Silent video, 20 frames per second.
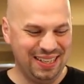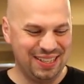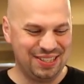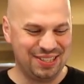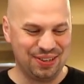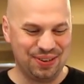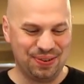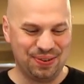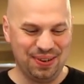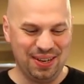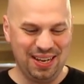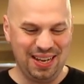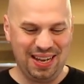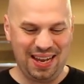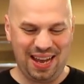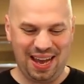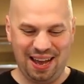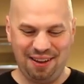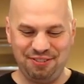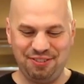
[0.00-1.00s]
So
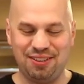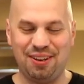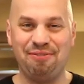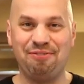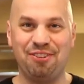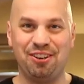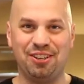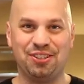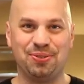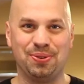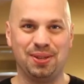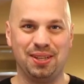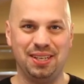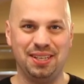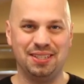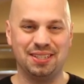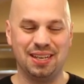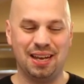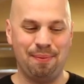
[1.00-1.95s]
after I'm finished with these,